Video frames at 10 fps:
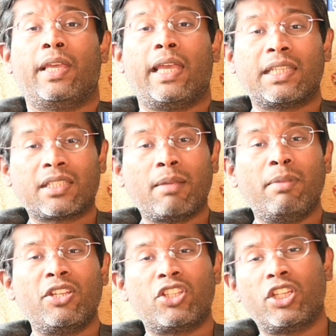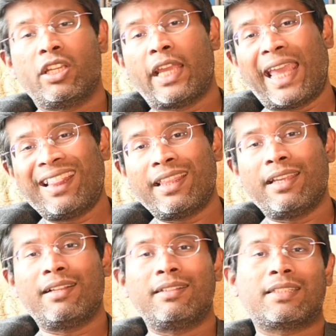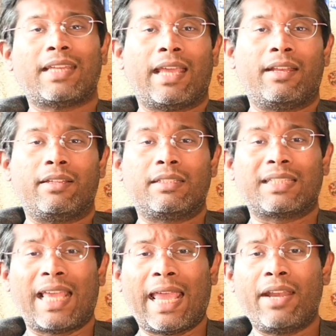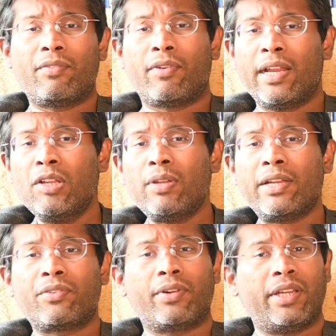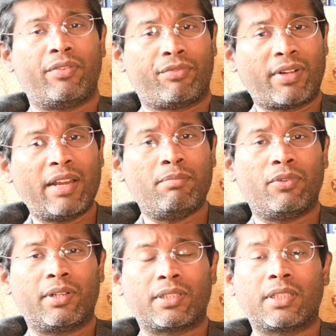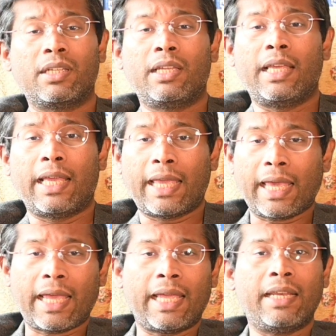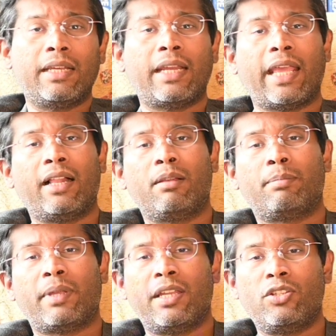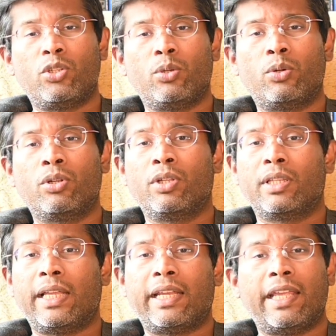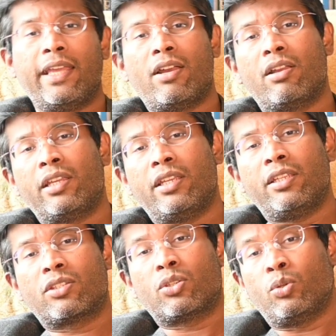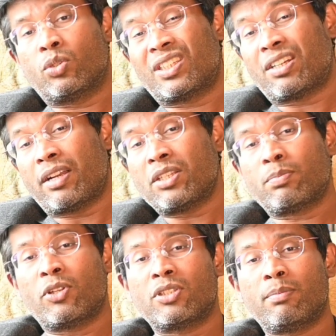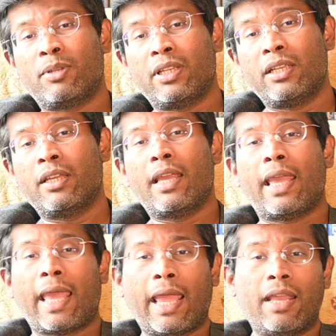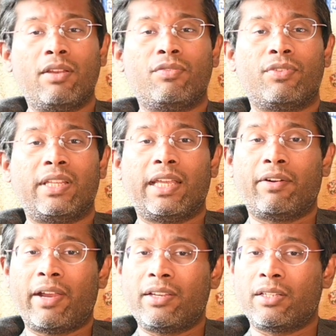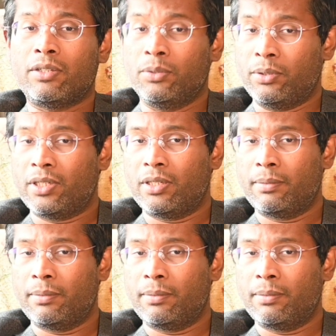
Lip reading: Establishing ethical standards and regulatory frameworks can help ensure that AI is used responsibly and for the greater good.